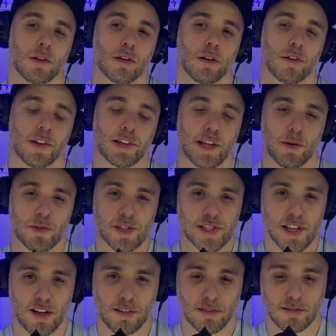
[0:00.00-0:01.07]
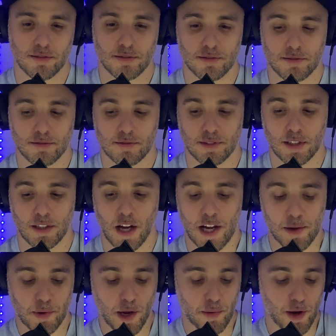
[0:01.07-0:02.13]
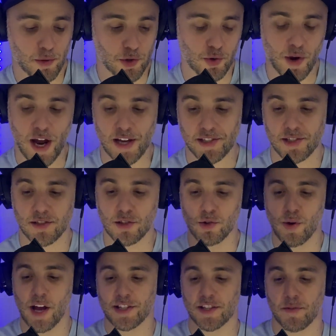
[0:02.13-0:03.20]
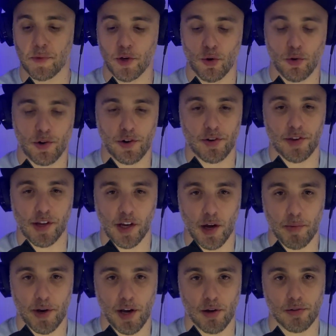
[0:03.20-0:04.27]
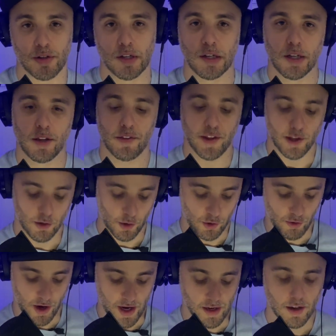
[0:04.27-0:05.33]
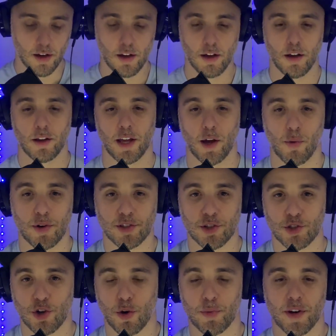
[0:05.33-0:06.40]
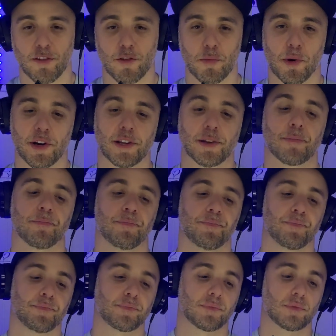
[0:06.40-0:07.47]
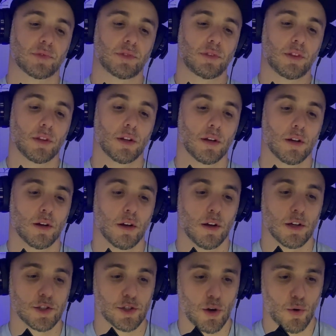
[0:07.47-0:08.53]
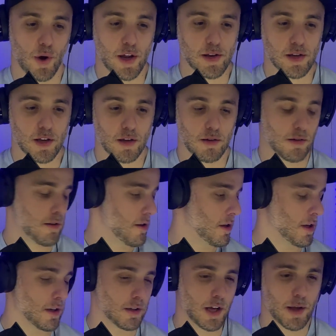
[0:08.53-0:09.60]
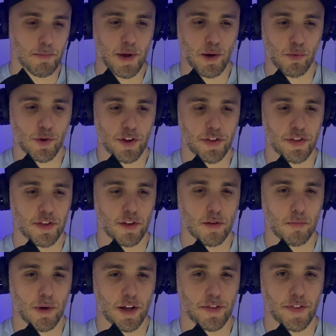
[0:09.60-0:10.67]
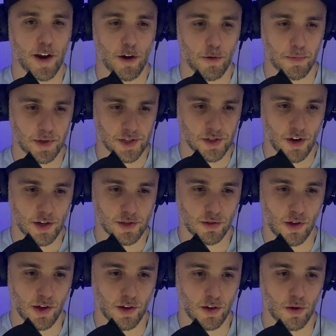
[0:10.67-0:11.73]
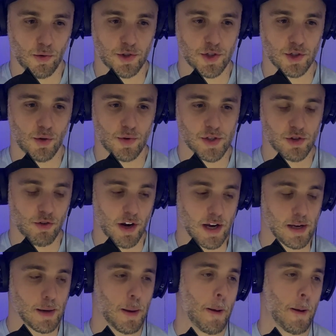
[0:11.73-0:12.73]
I think that would sell. I am coming out with new hats. New hats have been ordered. They're coming out. They look great. Can't wait to show them to everybody. So I met with my therapist not too long ago, which is always great.